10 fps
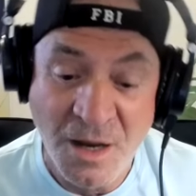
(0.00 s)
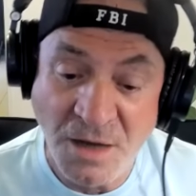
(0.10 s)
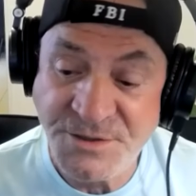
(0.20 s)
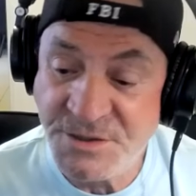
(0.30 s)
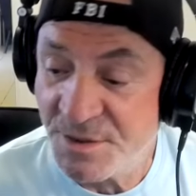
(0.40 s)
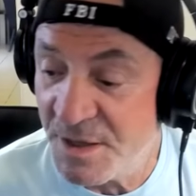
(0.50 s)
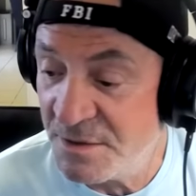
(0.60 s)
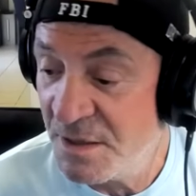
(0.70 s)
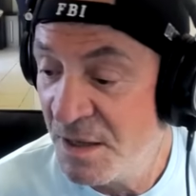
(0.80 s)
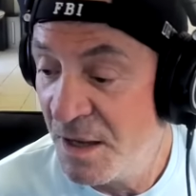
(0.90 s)
Until
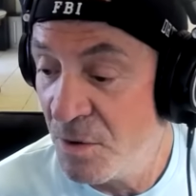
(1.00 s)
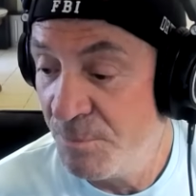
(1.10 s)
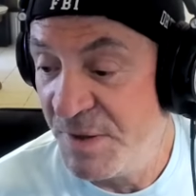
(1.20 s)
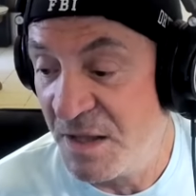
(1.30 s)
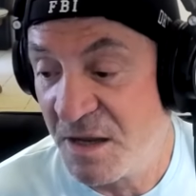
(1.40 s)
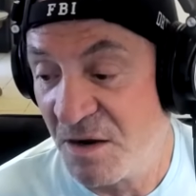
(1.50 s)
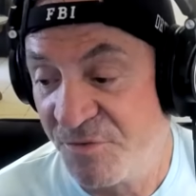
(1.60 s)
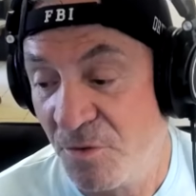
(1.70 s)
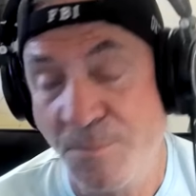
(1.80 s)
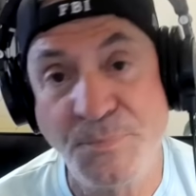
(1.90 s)
then, be
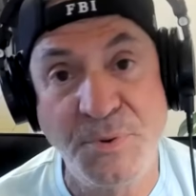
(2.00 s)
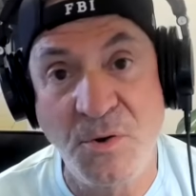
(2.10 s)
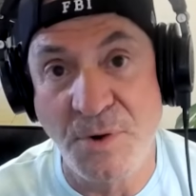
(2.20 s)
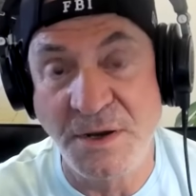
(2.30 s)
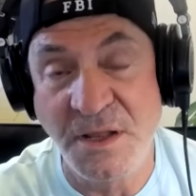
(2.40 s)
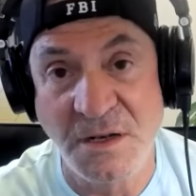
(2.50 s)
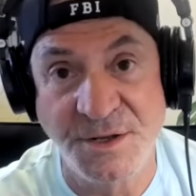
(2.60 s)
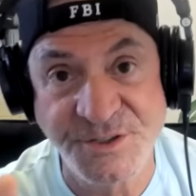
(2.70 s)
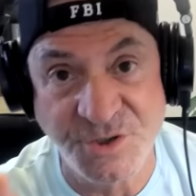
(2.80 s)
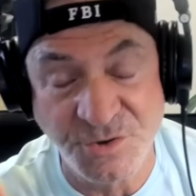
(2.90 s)
careful, be ready,
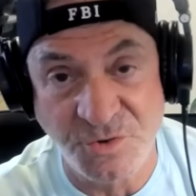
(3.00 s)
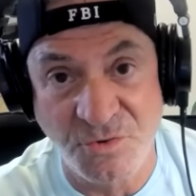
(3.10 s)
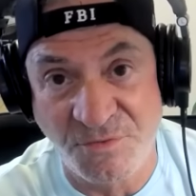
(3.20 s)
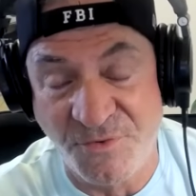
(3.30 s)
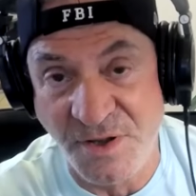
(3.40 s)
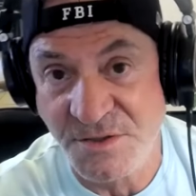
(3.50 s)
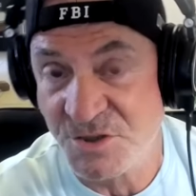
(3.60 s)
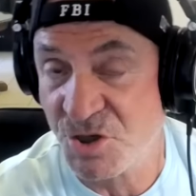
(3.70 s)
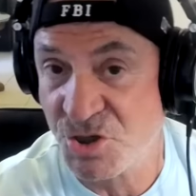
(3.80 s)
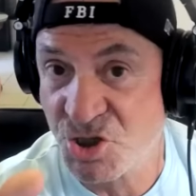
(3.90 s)
listen to your friends.
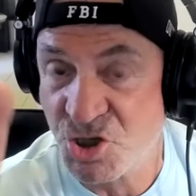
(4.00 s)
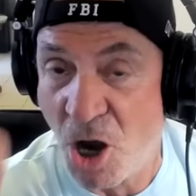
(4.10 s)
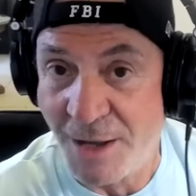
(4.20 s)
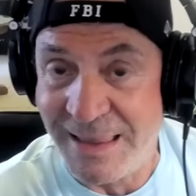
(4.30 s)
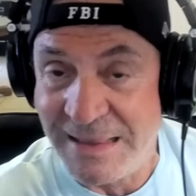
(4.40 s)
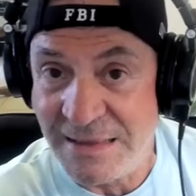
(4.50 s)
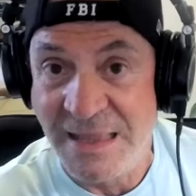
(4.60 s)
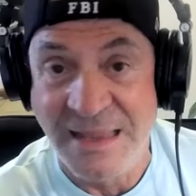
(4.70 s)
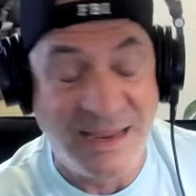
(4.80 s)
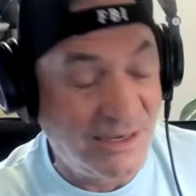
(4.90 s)
It's a
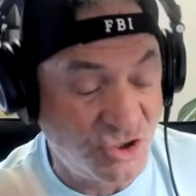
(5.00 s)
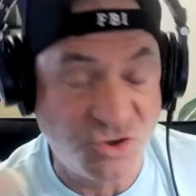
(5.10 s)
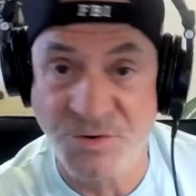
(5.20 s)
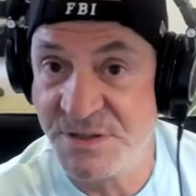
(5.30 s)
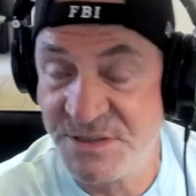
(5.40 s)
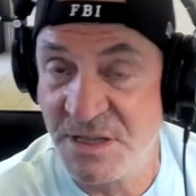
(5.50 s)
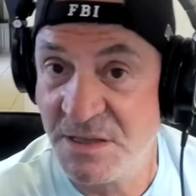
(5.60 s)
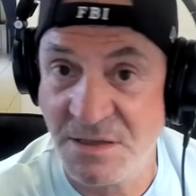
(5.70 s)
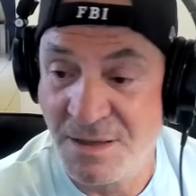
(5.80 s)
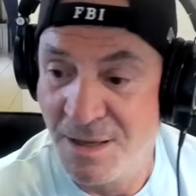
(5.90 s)
shocking,
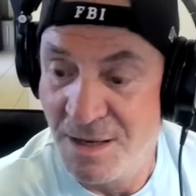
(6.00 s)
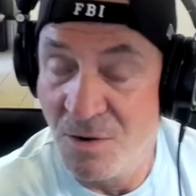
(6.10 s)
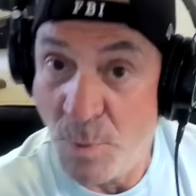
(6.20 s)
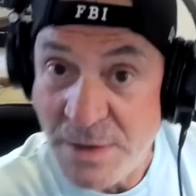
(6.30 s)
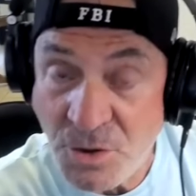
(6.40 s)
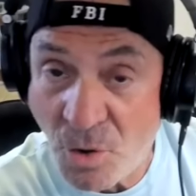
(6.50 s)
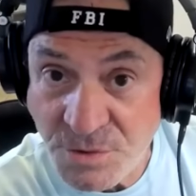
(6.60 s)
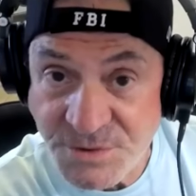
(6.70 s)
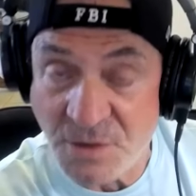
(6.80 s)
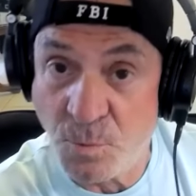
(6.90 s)
interesting
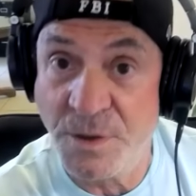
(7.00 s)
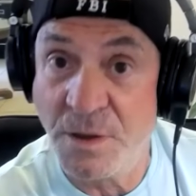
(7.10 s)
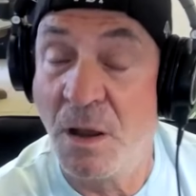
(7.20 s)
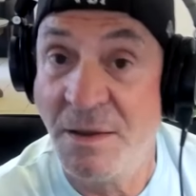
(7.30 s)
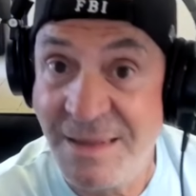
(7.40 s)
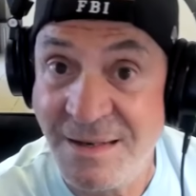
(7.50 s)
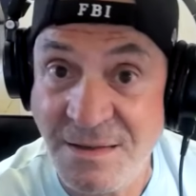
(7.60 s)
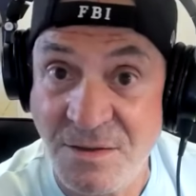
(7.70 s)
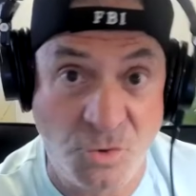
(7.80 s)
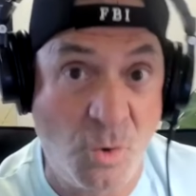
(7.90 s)
windows that we are
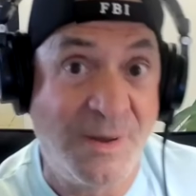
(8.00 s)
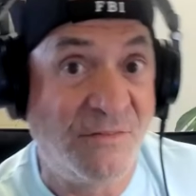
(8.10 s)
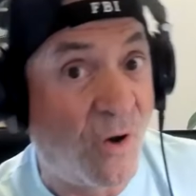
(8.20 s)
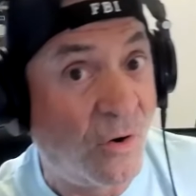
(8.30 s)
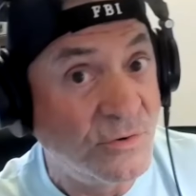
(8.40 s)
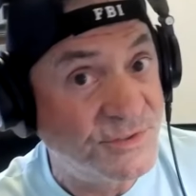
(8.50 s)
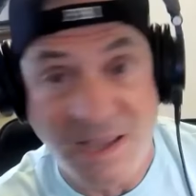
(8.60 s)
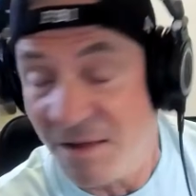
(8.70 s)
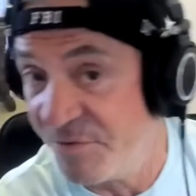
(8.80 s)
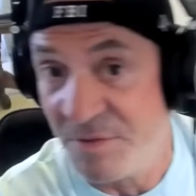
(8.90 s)
in. UFOs
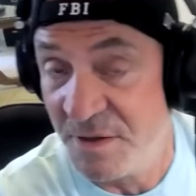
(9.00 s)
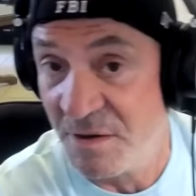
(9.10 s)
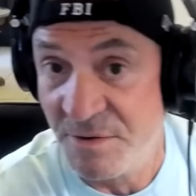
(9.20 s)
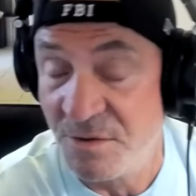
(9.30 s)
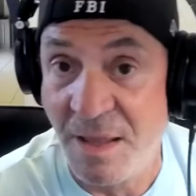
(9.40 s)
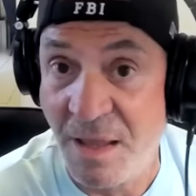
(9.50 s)
definitely are in